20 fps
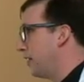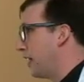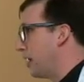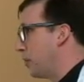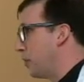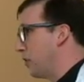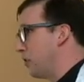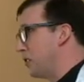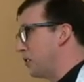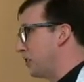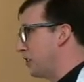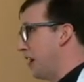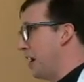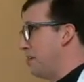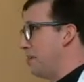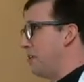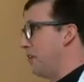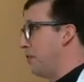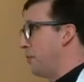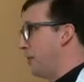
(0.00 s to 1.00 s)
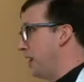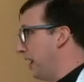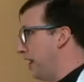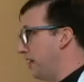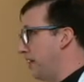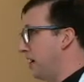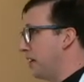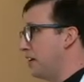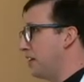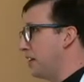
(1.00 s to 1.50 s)
They weren't just humming
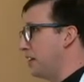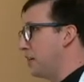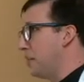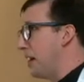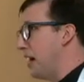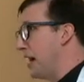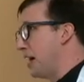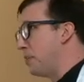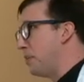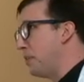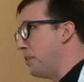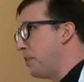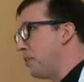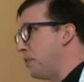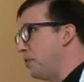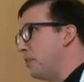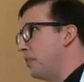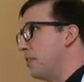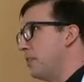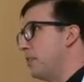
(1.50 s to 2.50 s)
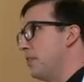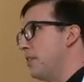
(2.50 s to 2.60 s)
away there in the back pew.